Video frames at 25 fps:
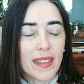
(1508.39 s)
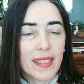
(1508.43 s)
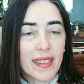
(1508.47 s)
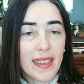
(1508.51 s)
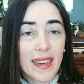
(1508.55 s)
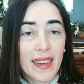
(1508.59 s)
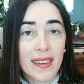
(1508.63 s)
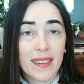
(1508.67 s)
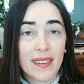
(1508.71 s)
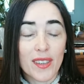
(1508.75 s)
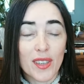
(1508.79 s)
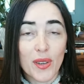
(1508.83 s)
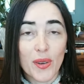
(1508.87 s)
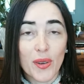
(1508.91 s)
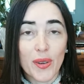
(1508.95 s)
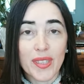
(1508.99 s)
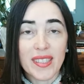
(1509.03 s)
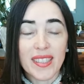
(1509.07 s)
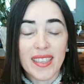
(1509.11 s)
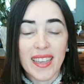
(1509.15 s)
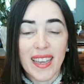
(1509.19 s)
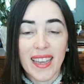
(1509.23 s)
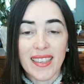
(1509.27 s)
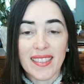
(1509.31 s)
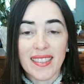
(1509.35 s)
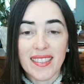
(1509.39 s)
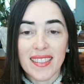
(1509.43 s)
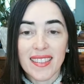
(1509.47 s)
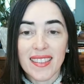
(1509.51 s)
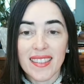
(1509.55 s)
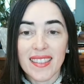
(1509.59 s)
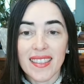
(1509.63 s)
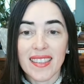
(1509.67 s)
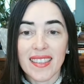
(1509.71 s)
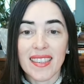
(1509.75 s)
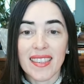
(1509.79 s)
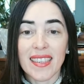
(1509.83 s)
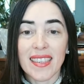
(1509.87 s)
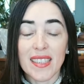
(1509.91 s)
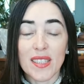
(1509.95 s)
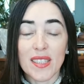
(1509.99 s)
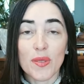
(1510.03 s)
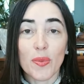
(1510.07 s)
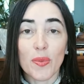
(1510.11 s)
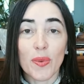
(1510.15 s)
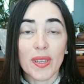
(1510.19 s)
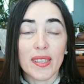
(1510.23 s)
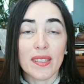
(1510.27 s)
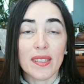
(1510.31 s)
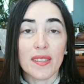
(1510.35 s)
that noise canceling is
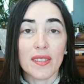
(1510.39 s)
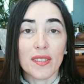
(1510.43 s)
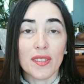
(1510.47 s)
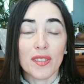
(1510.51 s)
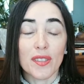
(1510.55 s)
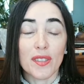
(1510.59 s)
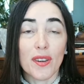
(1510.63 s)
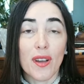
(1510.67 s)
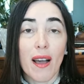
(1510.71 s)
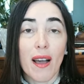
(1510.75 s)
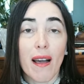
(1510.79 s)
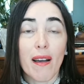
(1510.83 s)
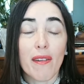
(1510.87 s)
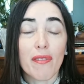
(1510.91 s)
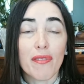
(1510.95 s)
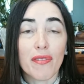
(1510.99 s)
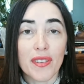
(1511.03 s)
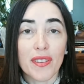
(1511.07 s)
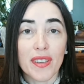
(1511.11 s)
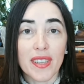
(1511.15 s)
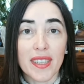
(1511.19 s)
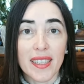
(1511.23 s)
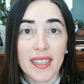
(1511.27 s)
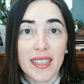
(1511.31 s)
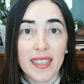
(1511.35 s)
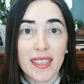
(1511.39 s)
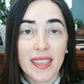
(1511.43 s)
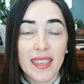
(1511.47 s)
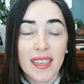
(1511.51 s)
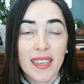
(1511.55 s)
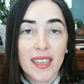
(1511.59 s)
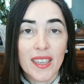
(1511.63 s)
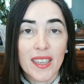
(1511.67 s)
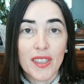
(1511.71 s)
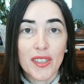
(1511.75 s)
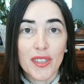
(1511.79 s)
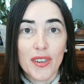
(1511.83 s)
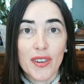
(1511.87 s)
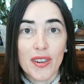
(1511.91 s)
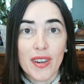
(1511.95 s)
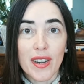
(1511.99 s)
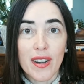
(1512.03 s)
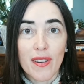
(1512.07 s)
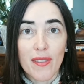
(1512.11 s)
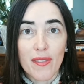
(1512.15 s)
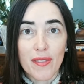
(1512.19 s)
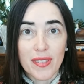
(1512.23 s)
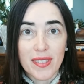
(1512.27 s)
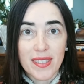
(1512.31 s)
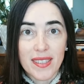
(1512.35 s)
what you're offering your
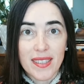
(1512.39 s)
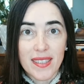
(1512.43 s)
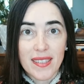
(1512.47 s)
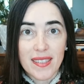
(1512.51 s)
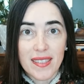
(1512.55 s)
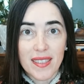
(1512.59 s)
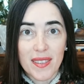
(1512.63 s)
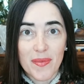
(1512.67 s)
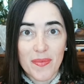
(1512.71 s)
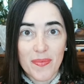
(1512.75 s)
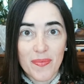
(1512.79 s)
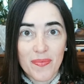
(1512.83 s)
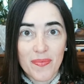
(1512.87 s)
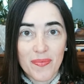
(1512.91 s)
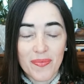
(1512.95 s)
nervous system.